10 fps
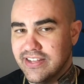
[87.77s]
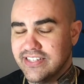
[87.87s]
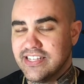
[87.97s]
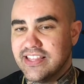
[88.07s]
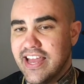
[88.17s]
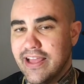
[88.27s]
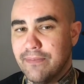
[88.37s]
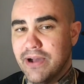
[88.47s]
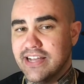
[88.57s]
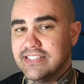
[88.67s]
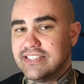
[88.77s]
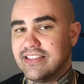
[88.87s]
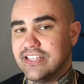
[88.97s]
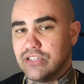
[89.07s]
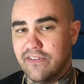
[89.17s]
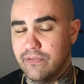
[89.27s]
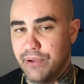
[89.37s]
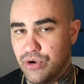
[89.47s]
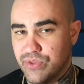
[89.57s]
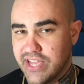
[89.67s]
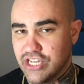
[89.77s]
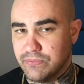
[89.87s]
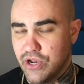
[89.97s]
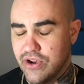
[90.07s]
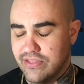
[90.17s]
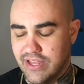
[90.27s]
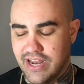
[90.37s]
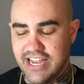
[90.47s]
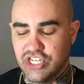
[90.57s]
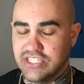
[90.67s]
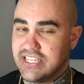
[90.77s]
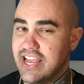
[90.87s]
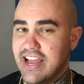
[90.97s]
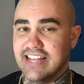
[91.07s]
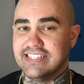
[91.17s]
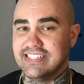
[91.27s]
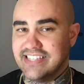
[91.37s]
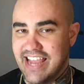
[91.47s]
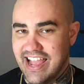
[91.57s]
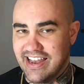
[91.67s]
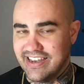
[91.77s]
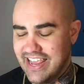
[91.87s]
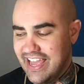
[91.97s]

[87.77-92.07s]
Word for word: synthetic musk that's often paired with cashmere and that I just cannot stand.